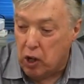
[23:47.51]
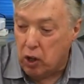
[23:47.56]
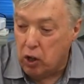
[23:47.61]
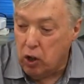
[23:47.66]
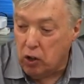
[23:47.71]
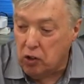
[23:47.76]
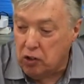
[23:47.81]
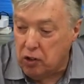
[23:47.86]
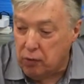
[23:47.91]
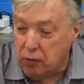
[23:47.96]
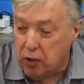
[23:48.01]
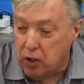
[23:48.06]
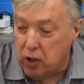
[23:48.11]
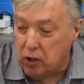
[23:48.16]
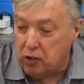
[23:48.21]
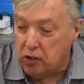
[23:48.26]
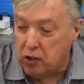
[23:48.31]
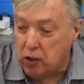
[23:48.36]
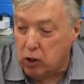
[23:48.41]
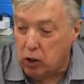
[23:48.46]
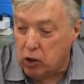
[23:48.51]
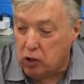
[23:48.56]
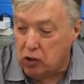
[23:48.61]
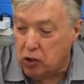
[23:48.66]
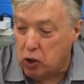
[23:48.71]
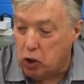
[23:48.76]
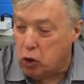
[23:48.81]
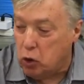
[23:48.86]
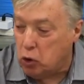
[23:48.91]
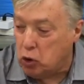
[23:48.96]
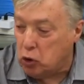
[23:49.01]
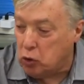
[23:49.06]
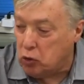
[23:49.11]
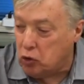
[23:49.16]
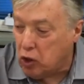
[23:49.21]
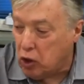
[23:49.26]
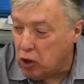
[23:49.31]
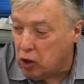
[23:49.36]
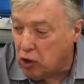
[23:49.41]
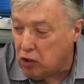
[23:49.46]
Lots of earths, lots of
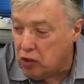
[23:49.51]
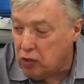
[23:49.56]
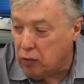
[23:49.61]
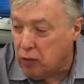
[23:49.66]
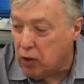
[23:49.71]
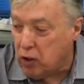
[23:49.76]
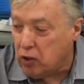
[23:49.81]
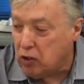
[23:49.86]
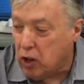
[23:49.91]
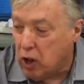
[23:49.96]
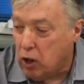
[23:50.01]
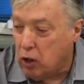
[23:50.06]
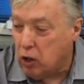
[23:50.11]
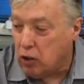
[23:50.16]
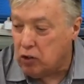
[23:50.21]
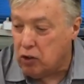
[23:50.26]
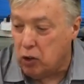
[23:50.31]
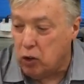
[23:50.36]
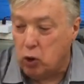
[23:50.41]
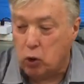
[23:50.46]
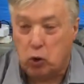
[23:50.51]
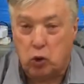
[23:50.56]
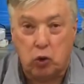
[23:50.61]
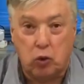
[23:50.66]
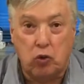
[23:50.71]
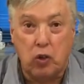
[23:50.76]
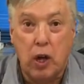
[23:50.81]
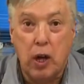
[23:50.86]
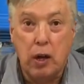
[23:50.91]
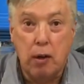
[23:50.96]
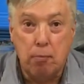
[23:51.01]
neutrals, lots of earths, lots of neutrals.